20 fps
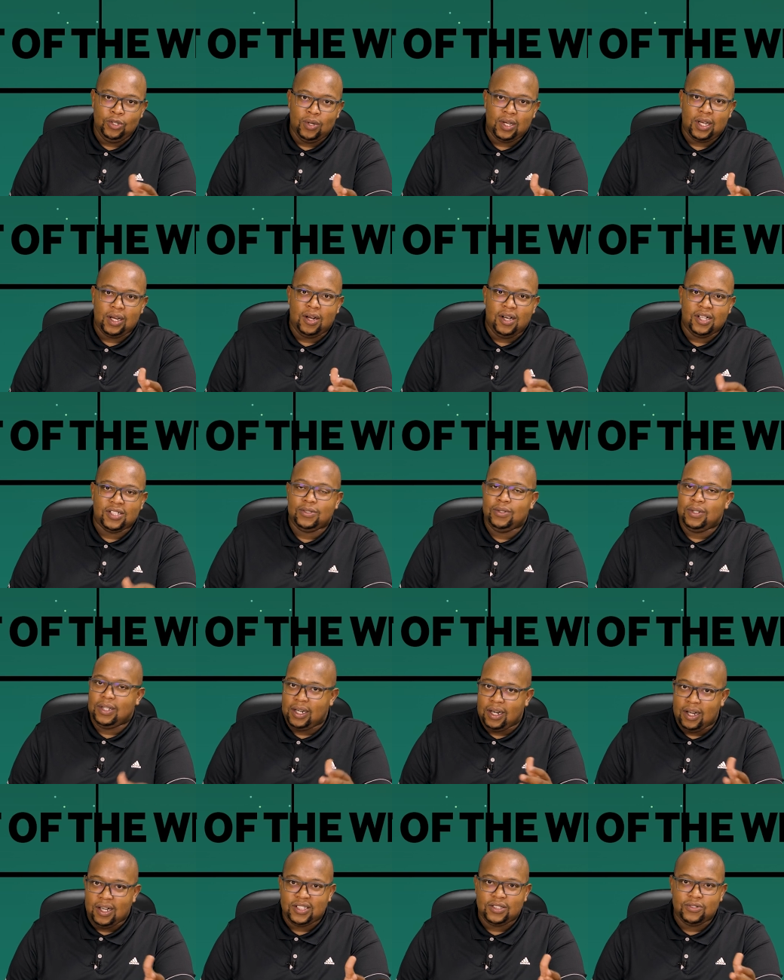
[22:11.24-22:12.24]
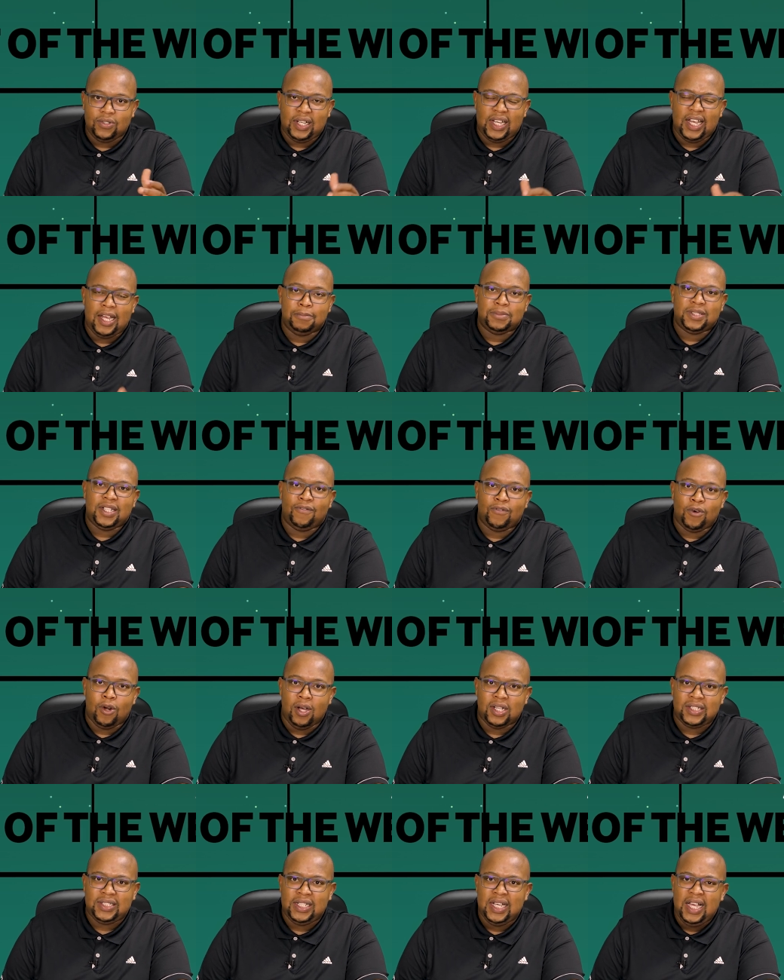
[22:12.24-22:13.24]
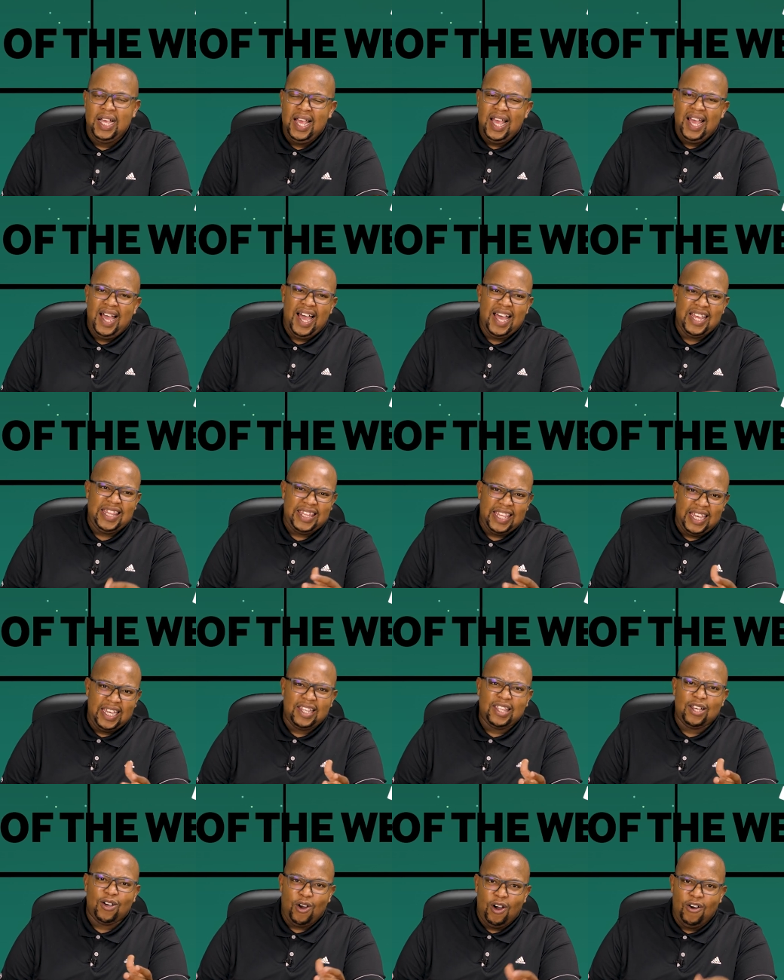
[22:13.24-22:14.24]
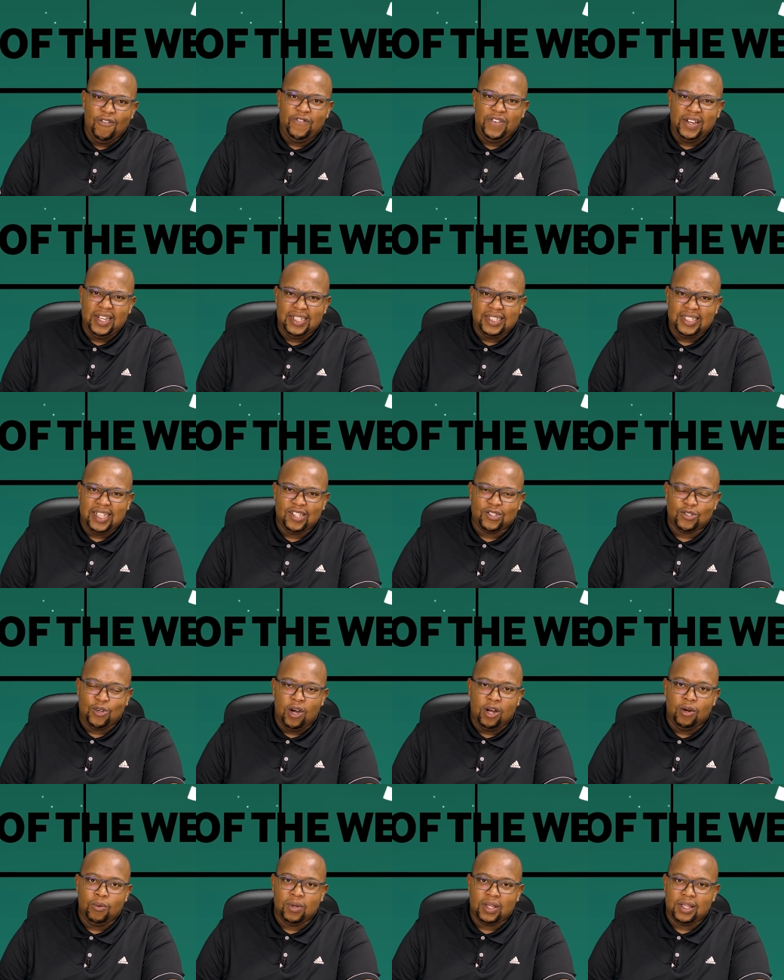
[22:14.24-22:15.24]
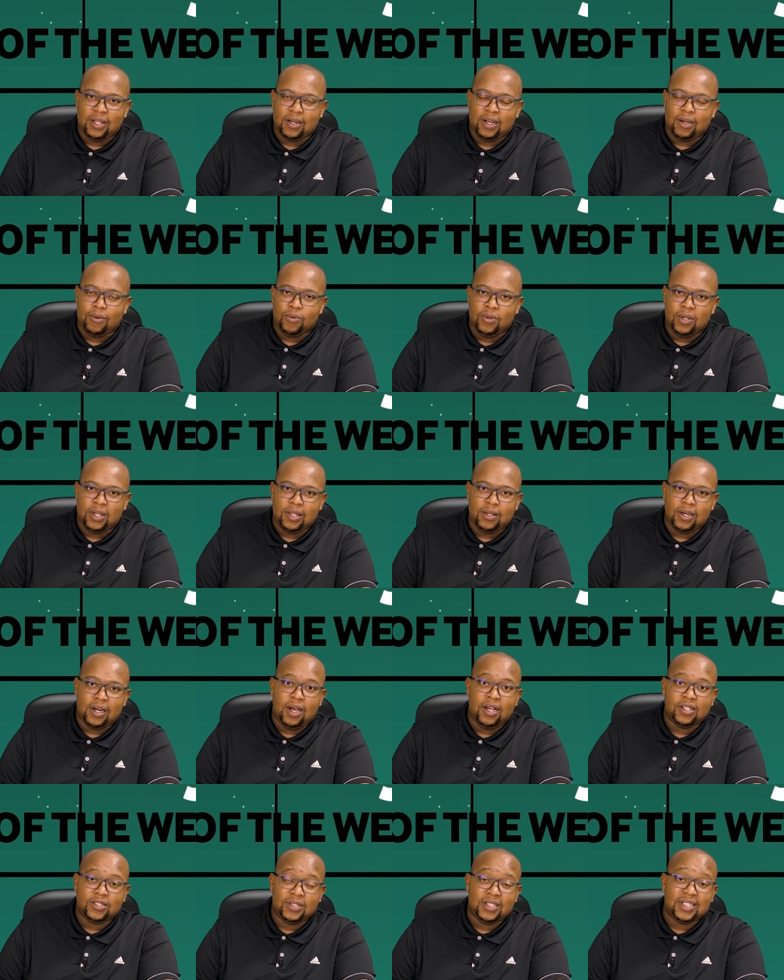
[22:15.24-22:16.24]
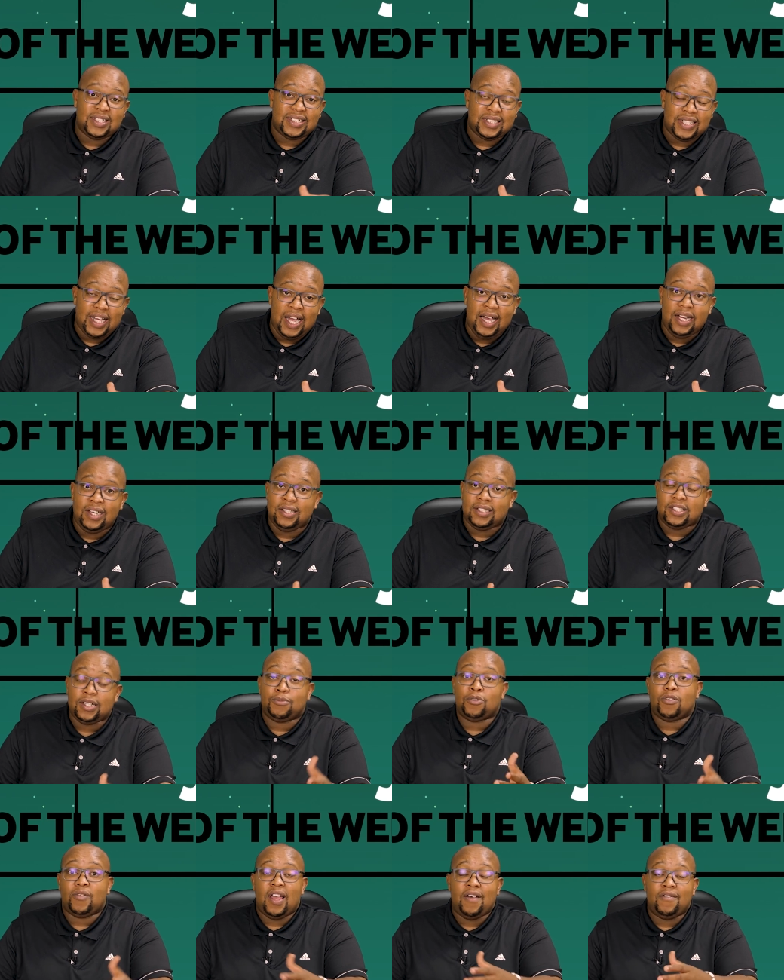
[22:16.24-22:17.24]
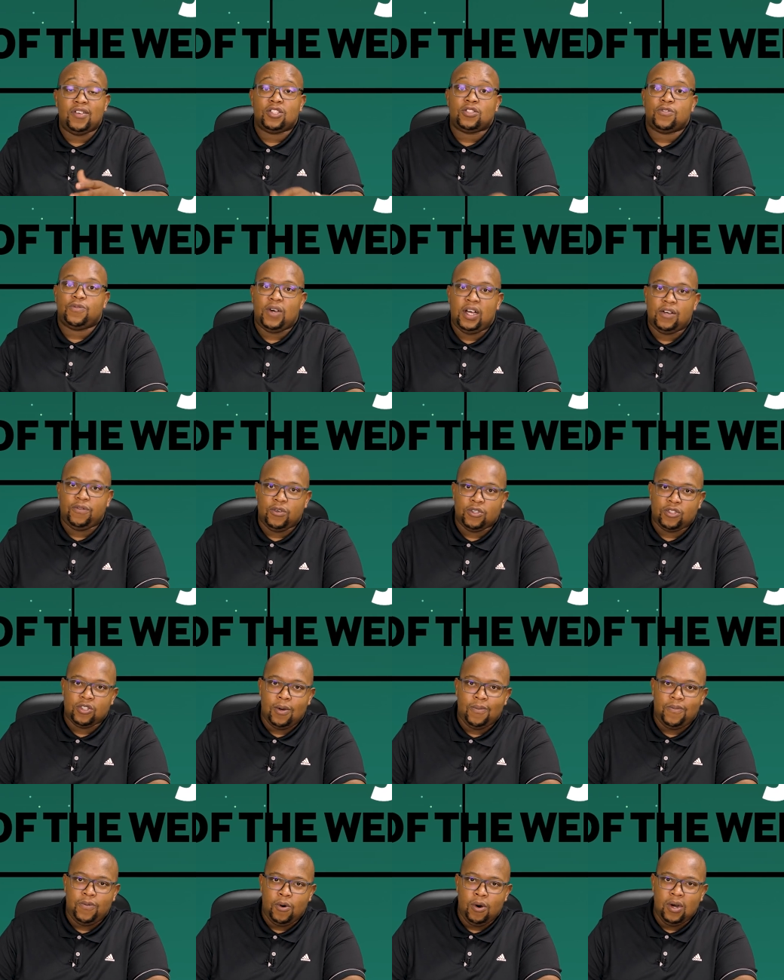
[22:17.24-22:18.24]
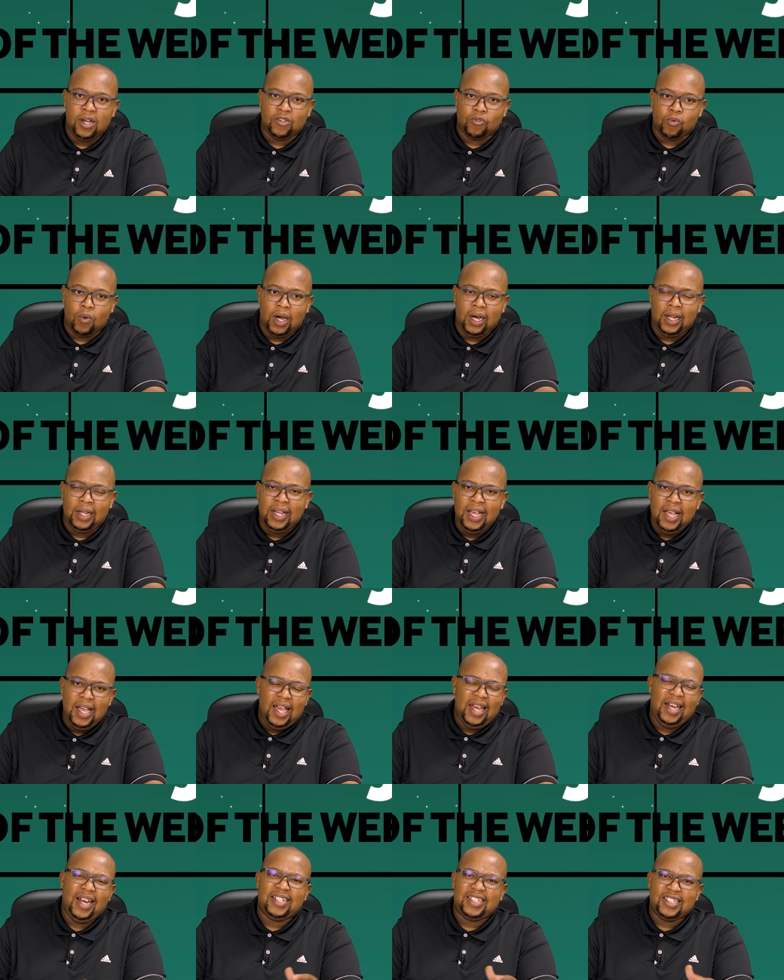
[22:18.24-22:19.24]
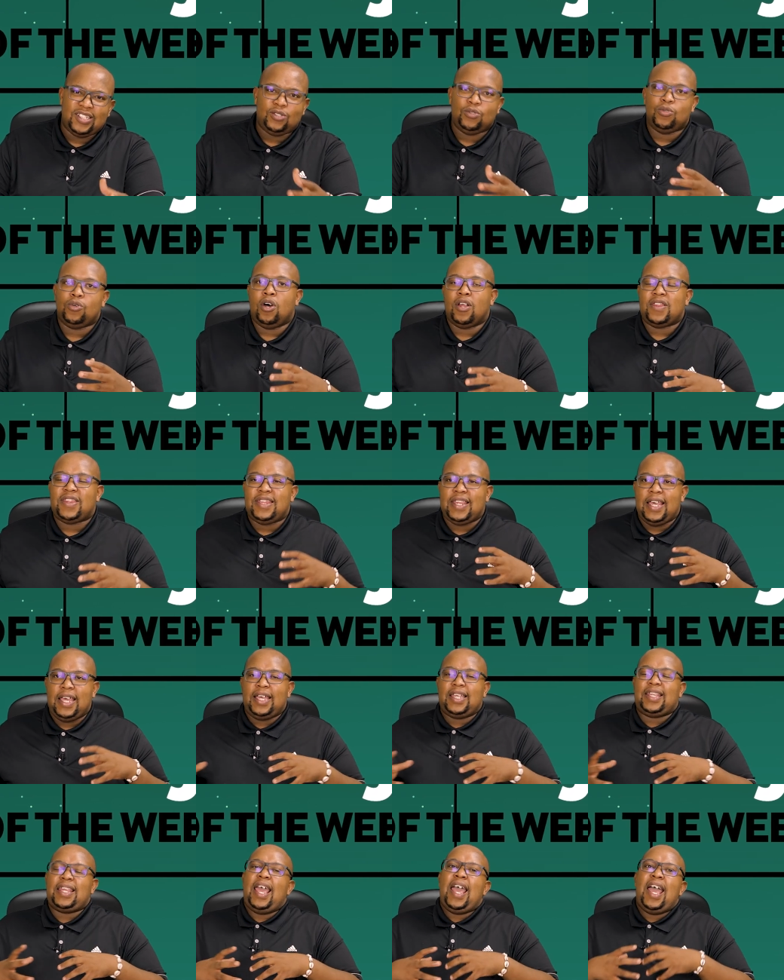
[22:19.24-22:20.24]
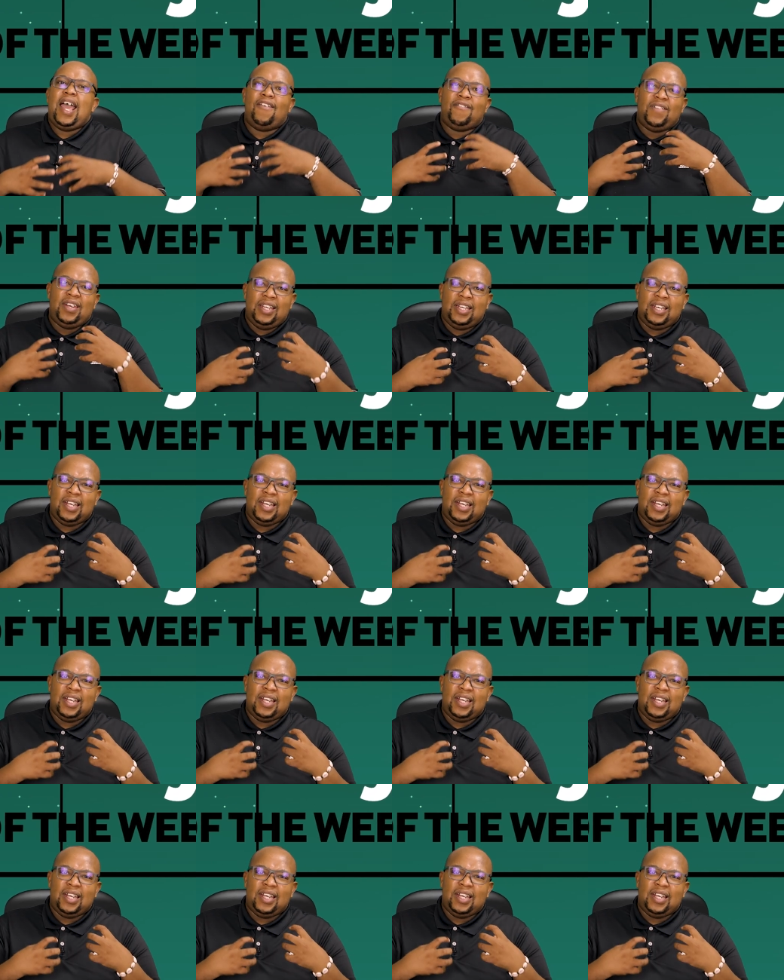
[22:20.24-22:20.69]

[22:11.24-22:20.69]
you look at Arsenal, the last three games they've lost, I think the confidence has gone with regards to the side in terms of having to fight for top four as well. And I just do not think they have it